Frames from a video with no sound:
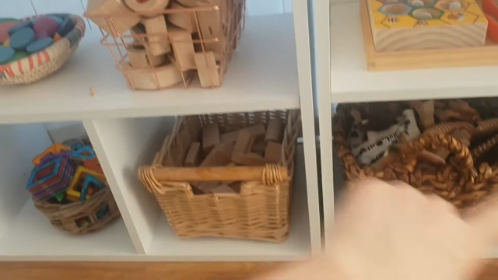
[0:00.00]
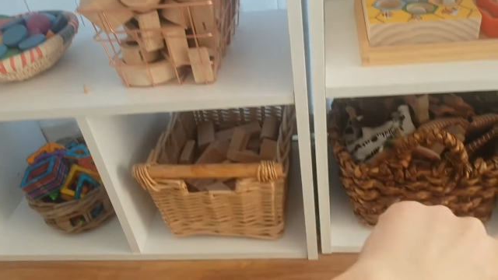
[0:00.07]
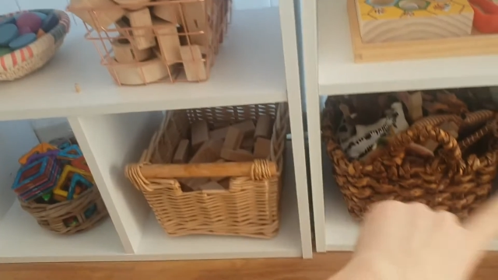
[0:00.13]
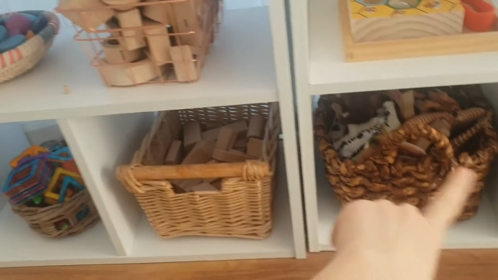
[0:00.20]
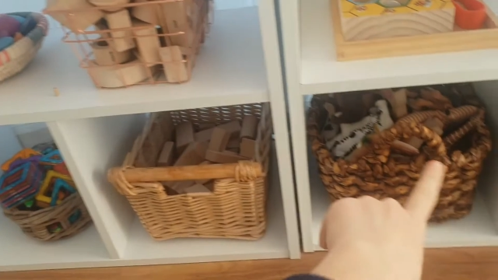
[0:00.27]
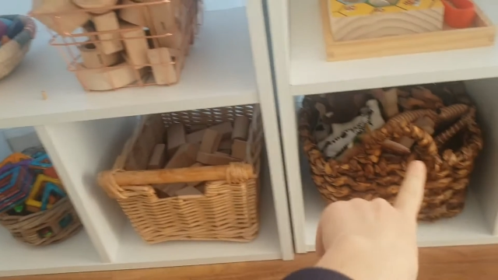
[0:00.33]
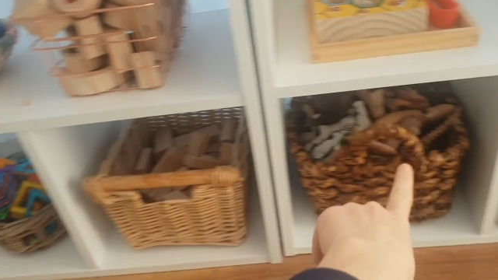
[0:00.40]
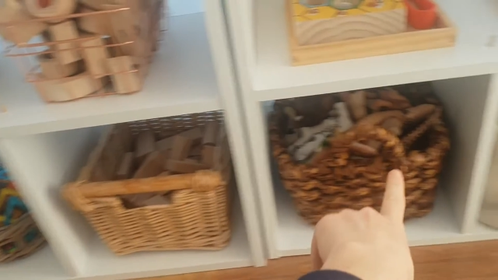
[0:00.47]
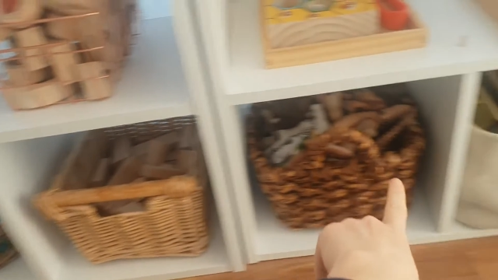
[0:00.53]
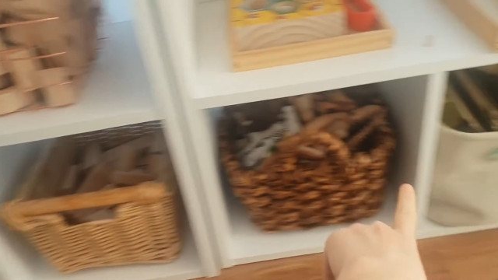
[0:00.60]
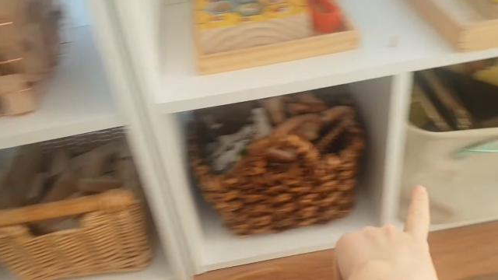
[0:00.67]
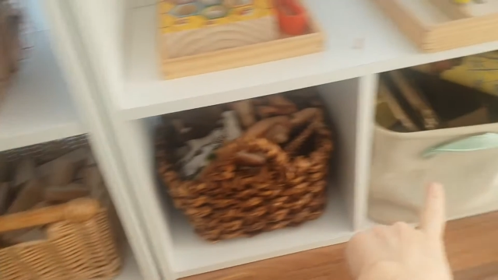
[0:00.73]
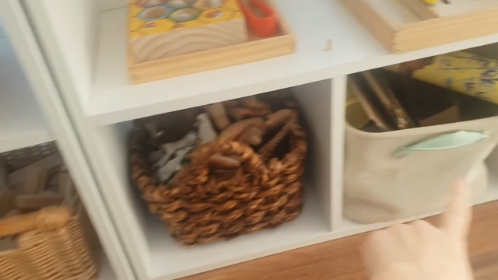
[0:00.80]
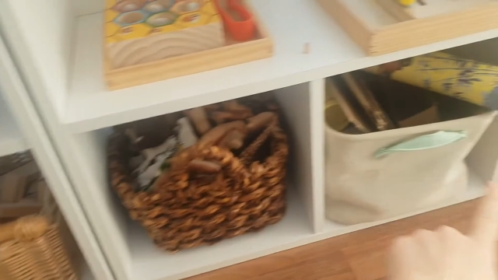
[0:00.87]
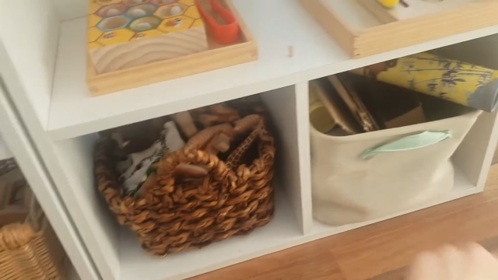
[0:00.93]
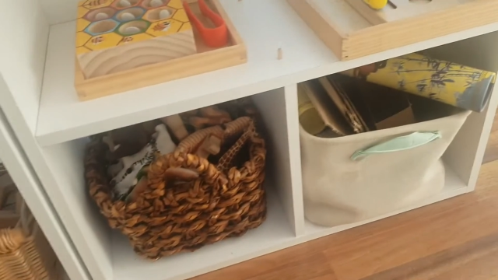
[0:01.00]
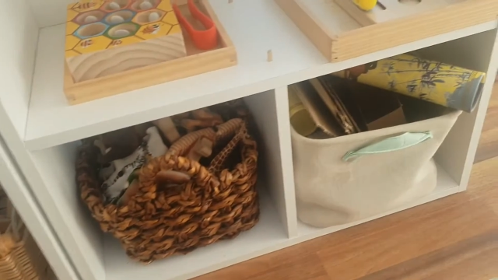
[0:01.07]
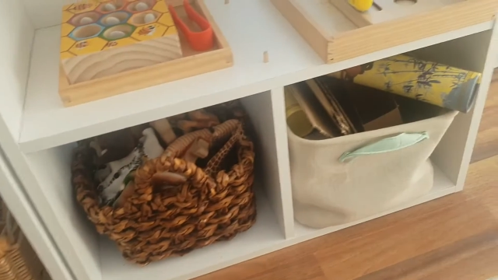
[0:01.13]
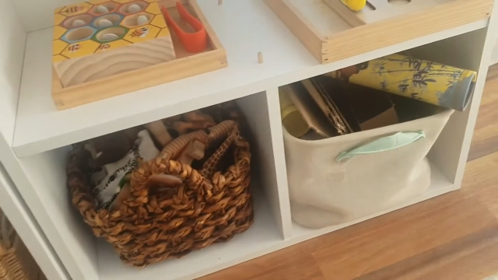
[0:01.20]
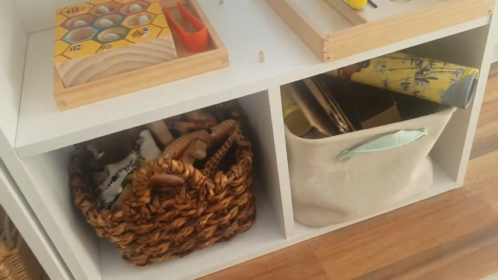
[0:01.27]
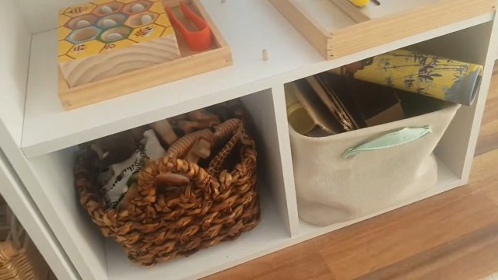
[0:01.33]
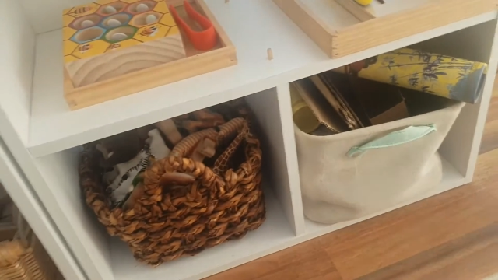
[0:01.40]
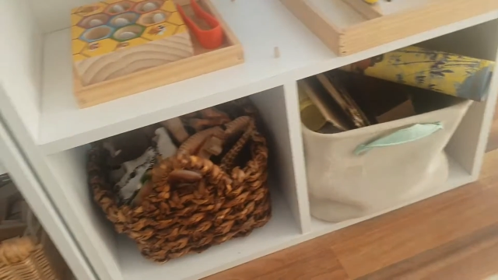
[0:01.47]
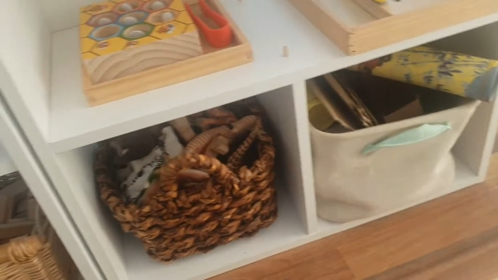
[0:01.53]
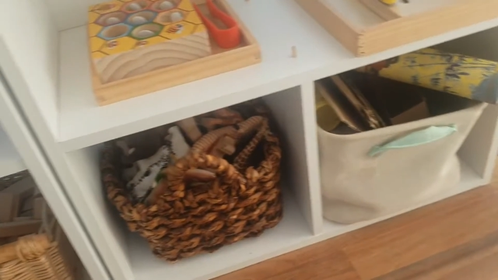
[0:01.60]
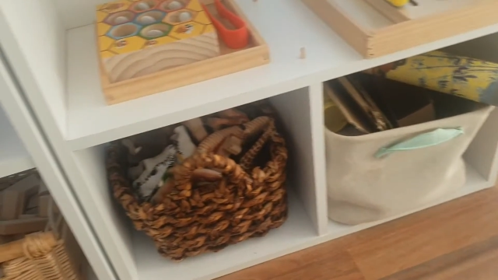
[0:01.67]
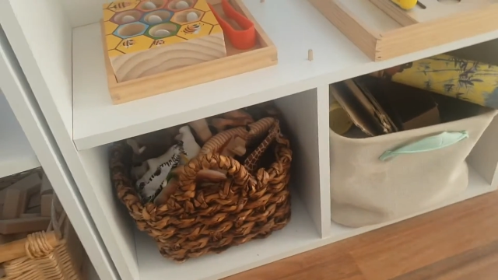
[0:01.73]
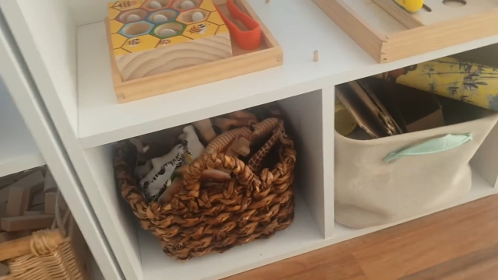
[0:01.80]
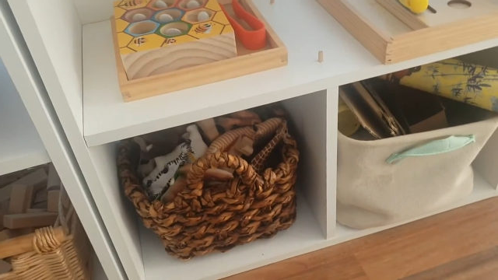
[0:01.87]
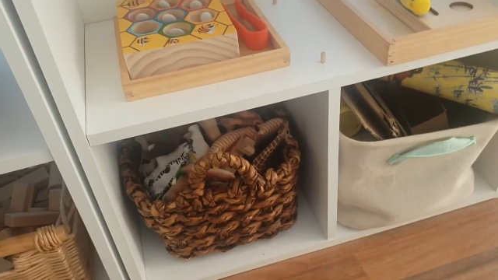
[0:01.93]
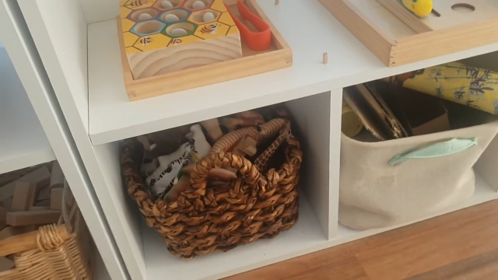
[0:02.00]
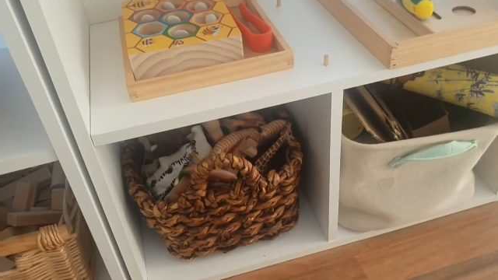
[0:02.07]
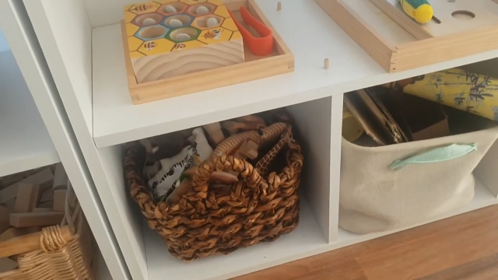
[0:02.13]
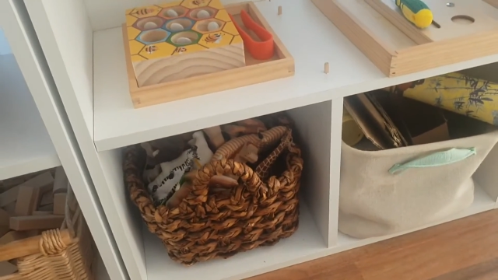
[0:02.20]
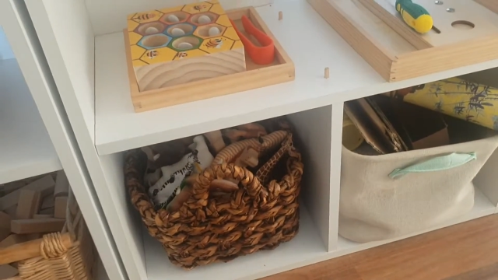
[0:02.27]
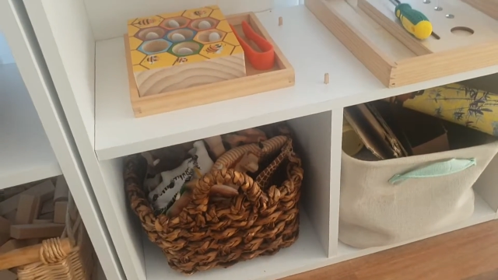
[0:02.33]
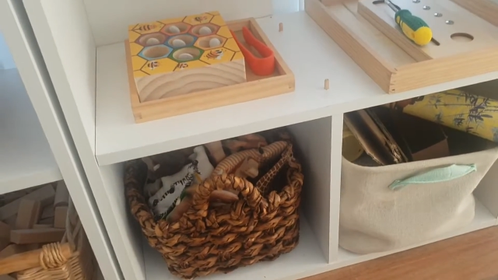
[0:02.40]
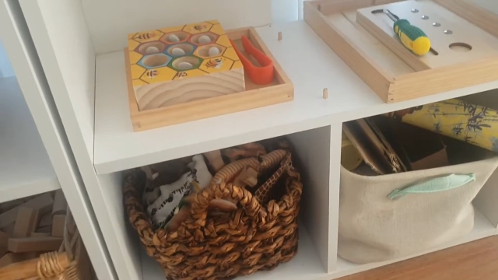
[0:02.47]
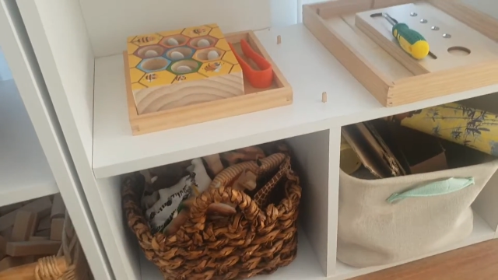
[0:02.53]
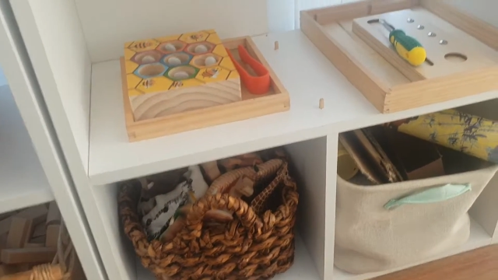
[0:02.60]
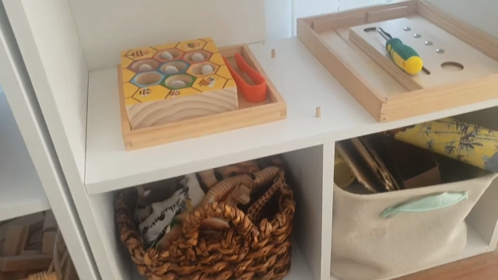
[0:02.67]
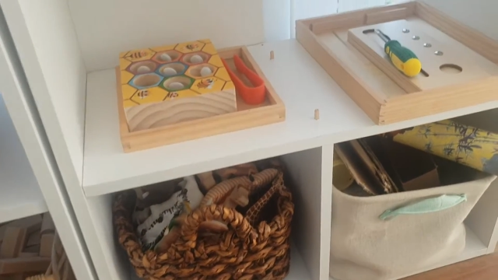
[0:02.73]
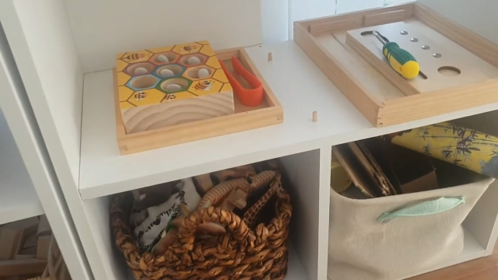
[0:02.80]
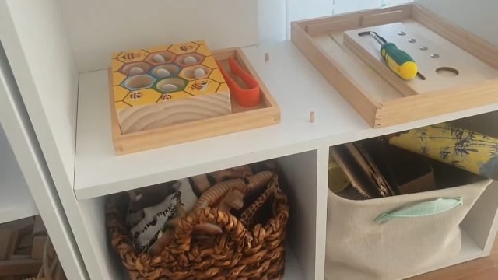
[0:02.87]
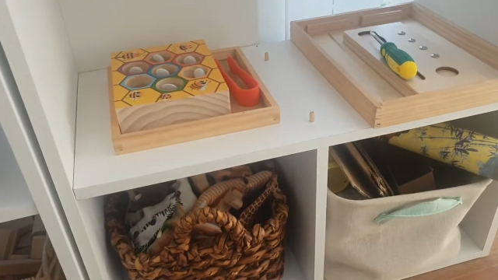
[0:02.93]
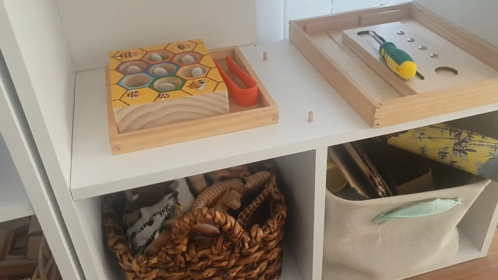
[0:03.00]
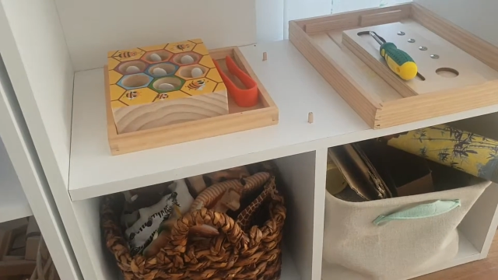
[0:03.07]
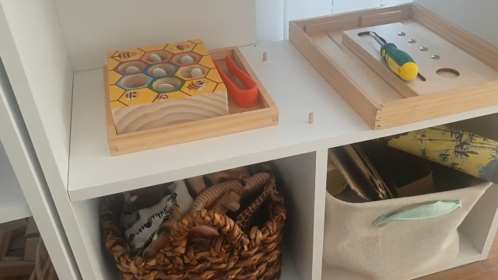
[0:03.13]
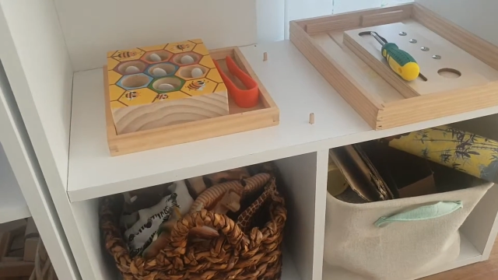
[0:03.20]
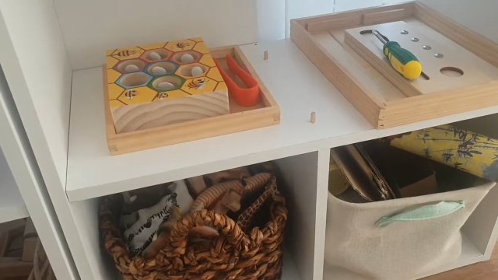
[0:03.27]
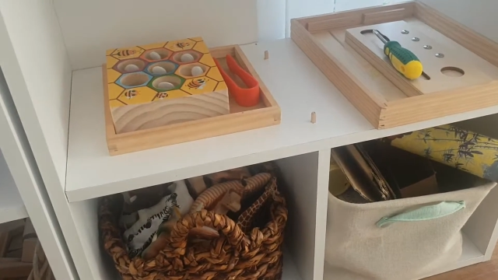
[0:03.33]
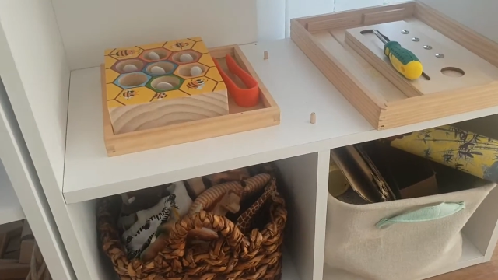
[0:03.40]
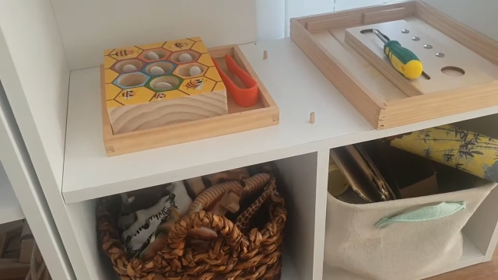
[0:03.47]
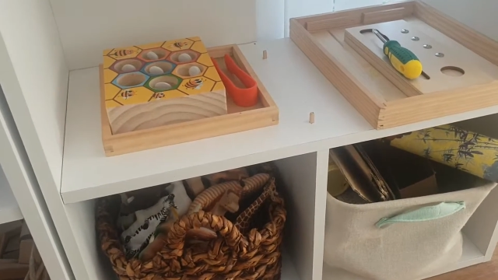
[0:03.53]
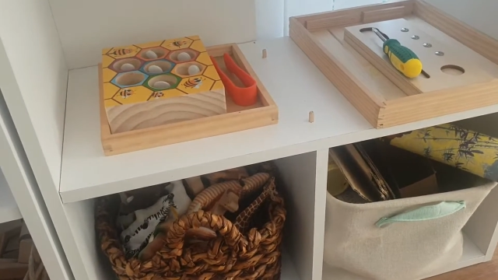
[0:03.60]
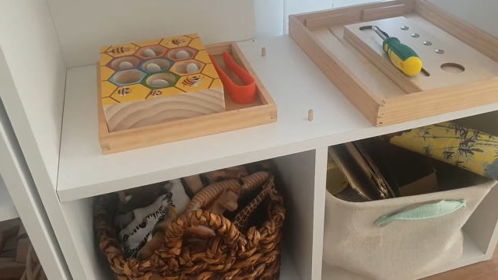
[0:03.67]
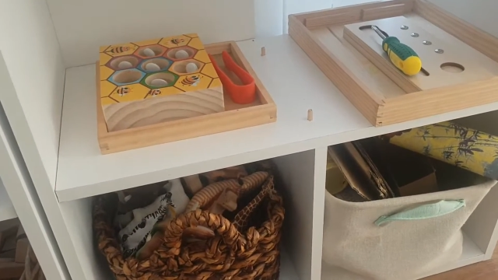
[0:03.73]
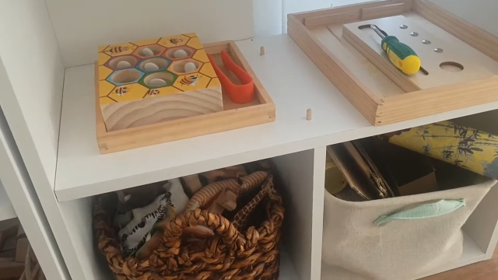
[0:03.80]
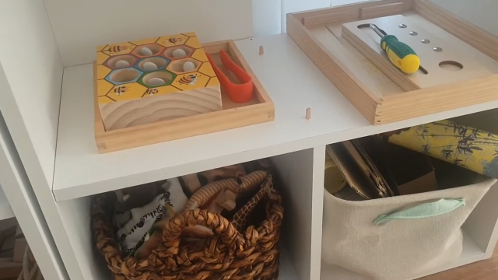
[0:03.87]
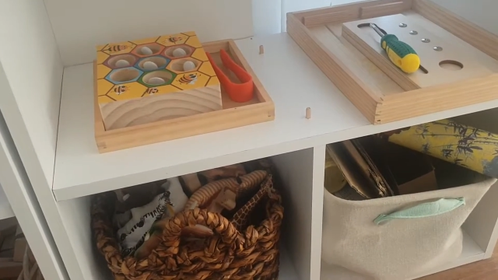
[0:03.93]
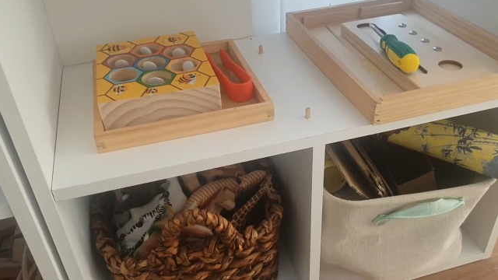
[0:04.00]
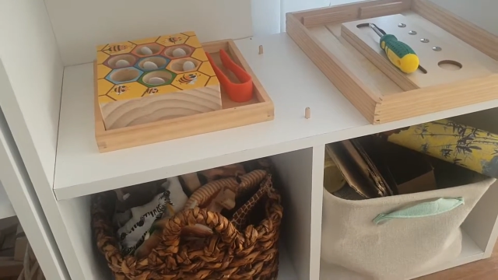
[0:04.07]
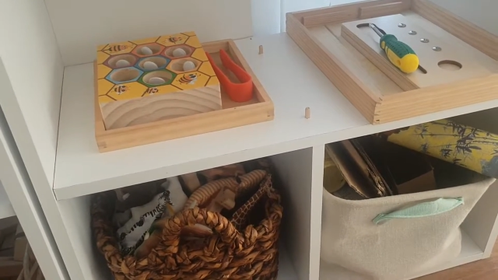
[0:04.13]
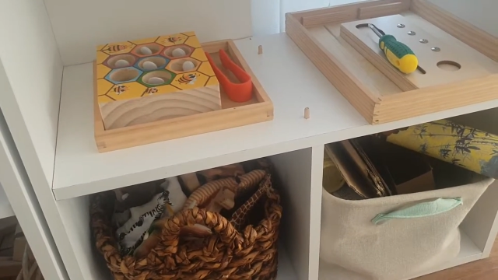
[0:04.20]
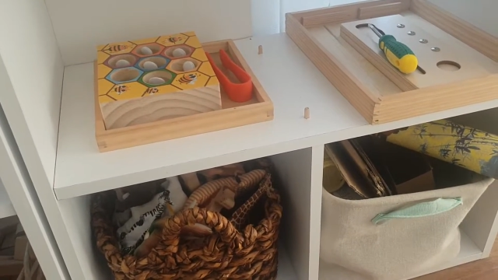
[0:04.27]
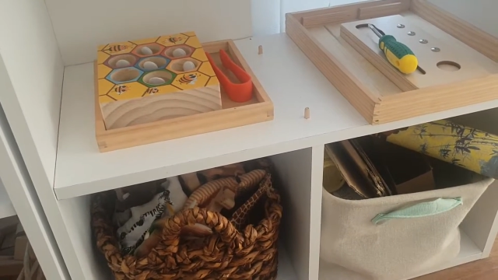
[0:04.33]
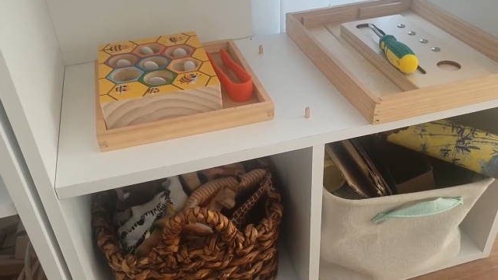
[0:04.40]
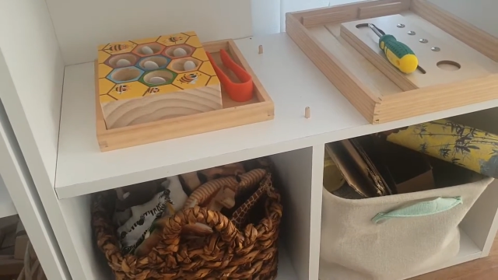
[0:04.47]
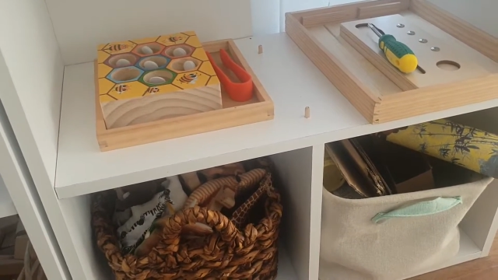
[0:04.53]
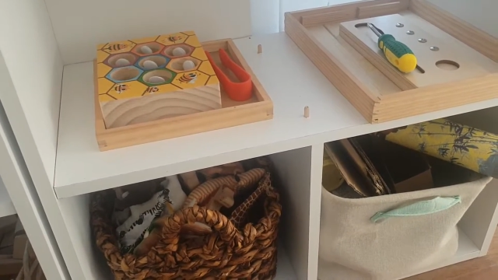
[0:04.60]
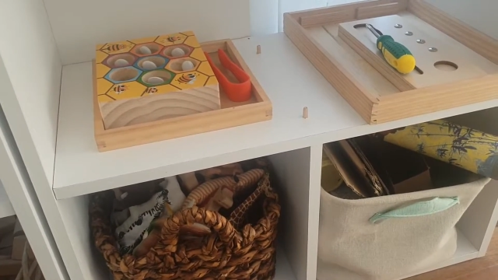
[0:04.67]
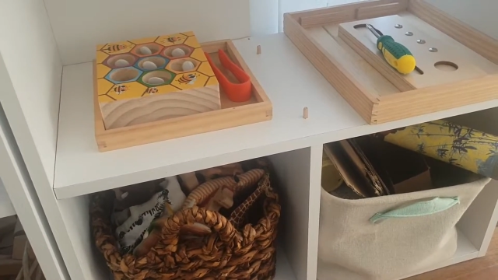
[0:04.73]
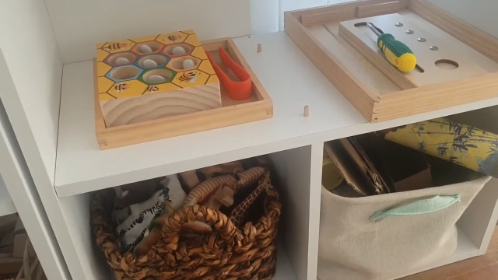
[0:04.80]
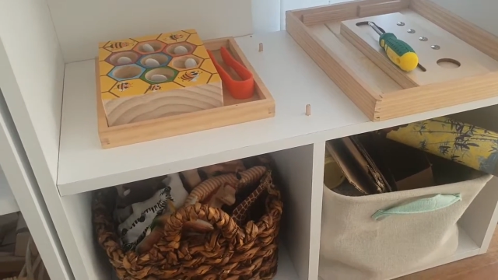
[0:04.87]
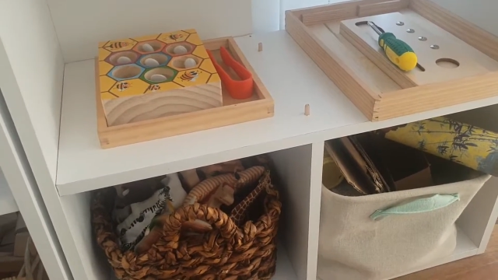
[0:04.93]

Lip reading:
[unreadable: no face in view]